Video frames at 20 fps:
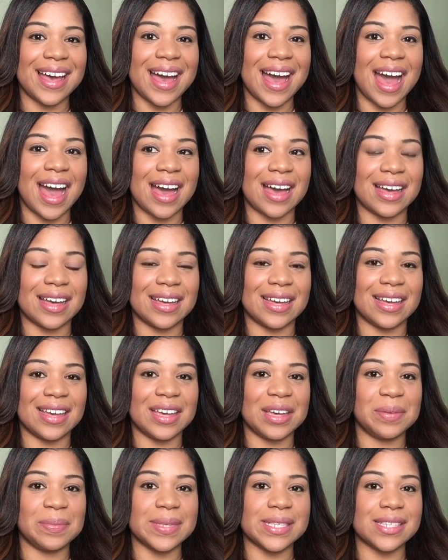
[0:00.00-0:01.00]

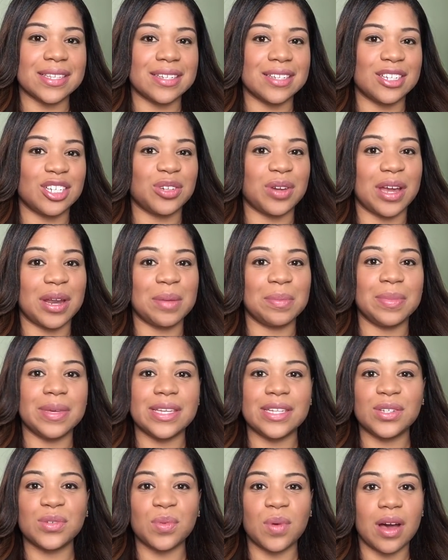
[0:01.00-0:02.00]
I was going to try to
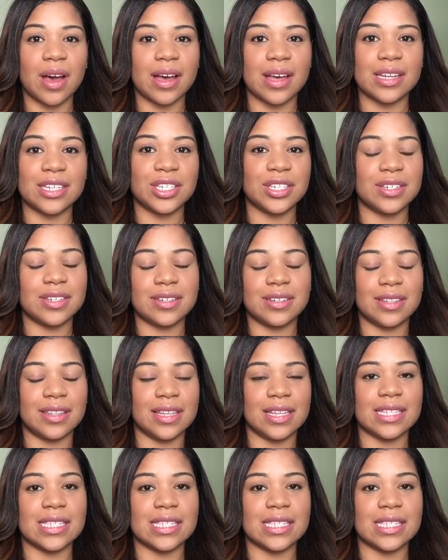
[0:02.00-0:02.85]
binge watch the